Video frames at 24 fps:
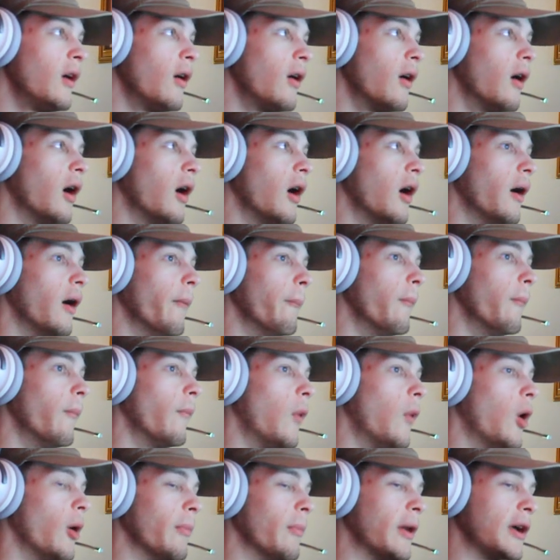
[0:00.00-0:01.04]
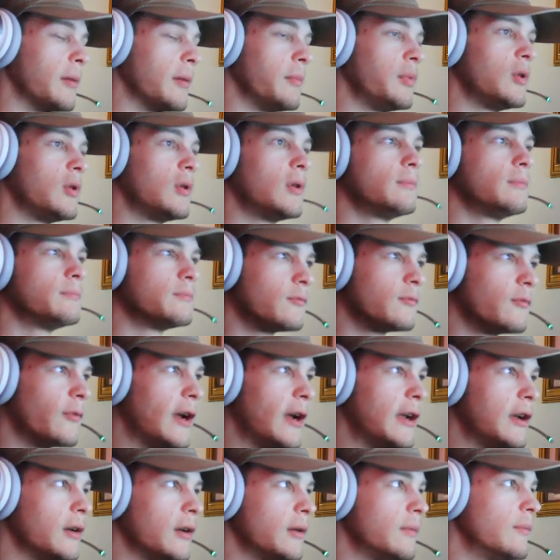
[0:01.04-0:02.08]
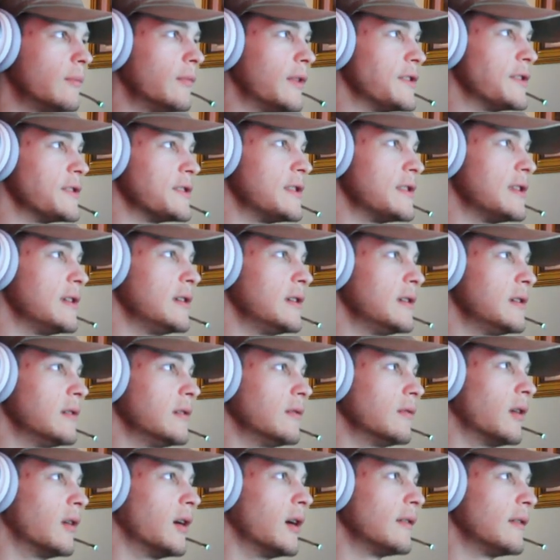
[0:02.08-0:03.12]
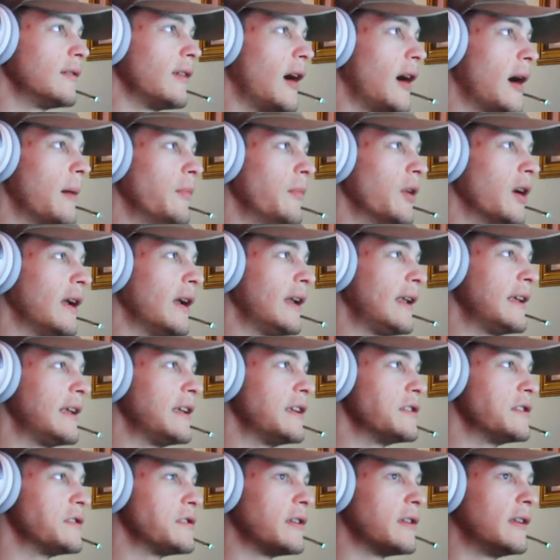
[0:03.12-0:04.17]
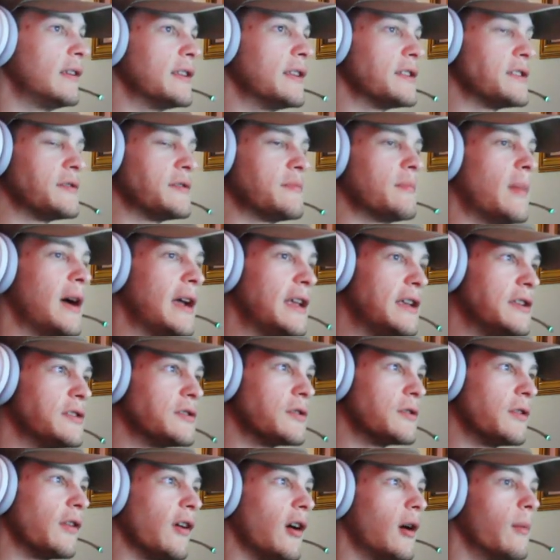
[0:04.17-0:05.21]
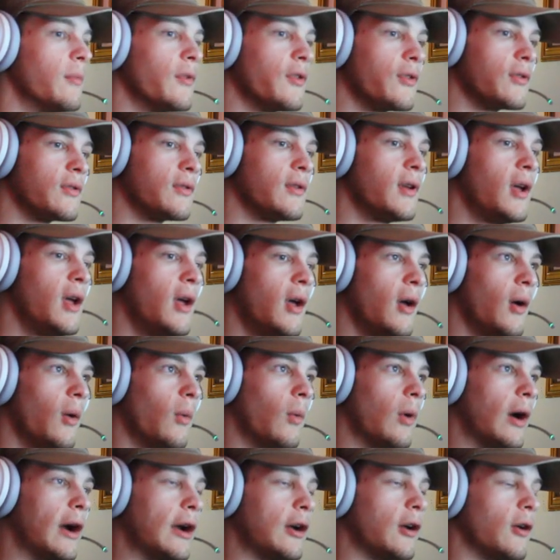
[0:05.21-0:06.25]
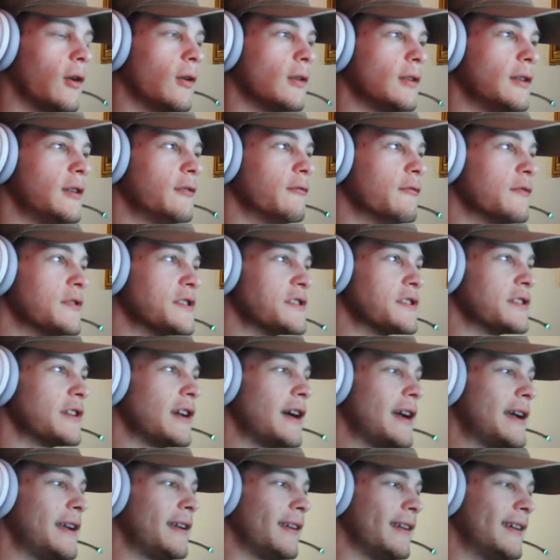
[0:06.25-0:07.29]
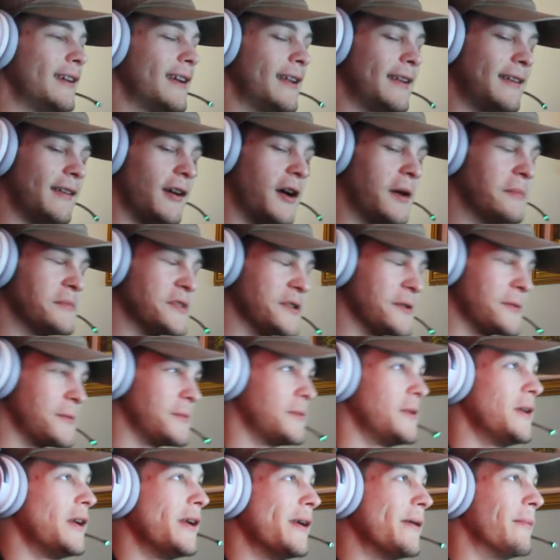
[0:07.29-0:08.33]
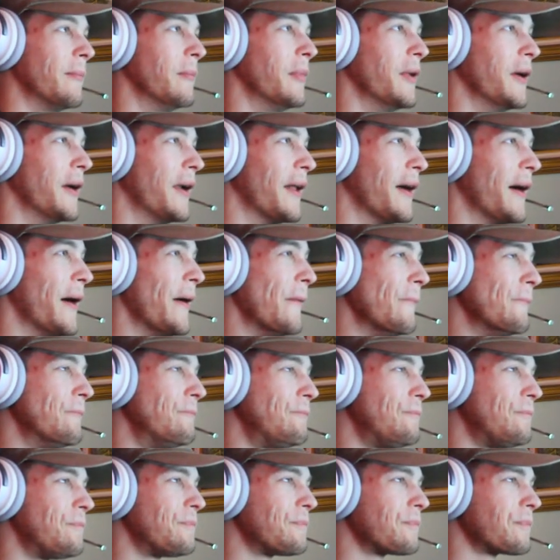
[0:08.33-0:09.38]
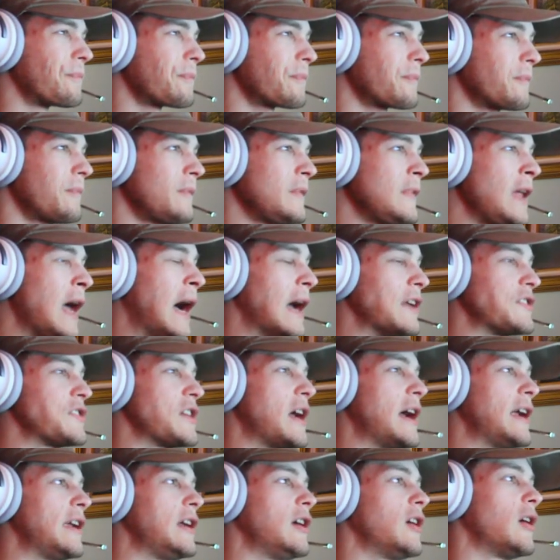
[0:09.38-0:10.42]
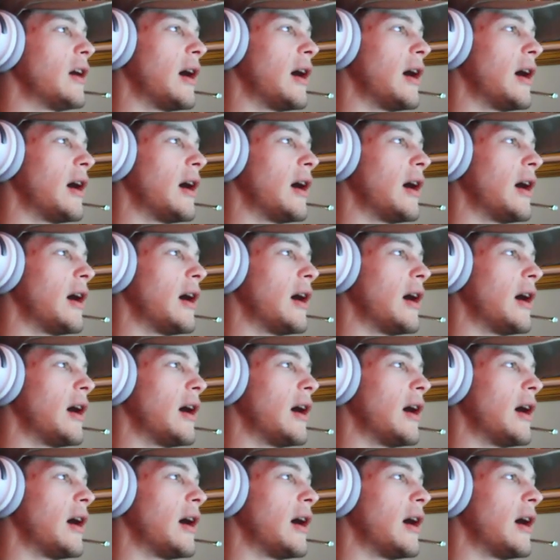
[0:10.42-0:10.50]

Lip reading: on my computer right here. This is the time.is, and this is my Eastern time. This is where I currently reside in a time zone. But I sat here,